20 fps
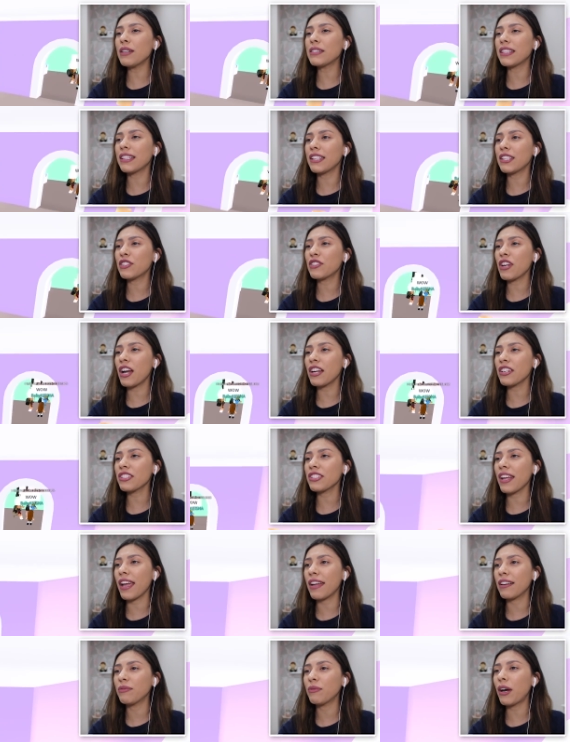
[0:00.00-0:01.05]
in this trash
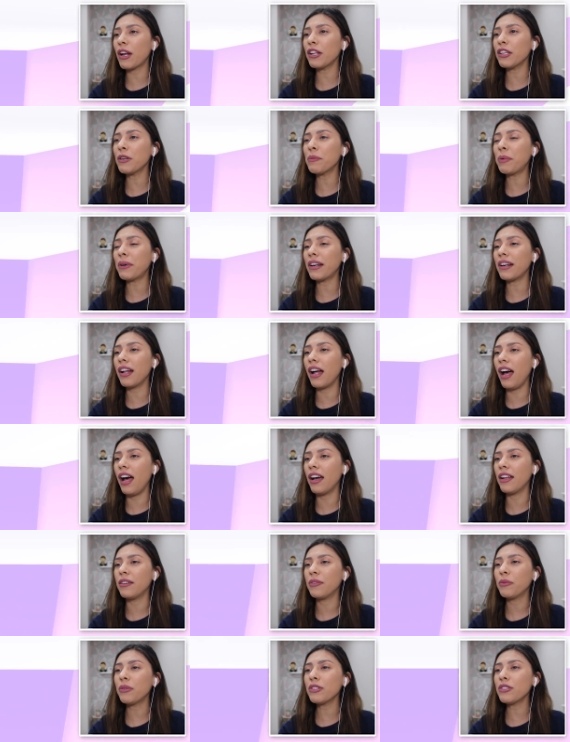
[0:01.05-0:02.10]
can. Why don't you put it
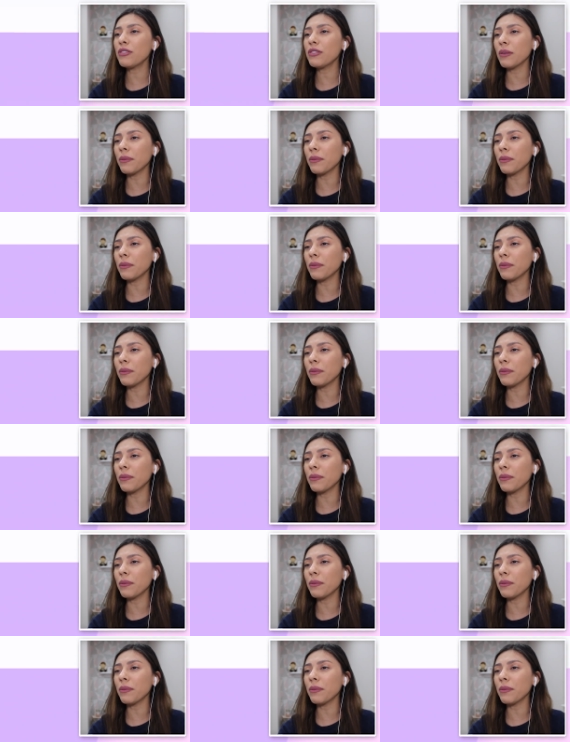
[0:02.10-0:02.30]
on? We'll do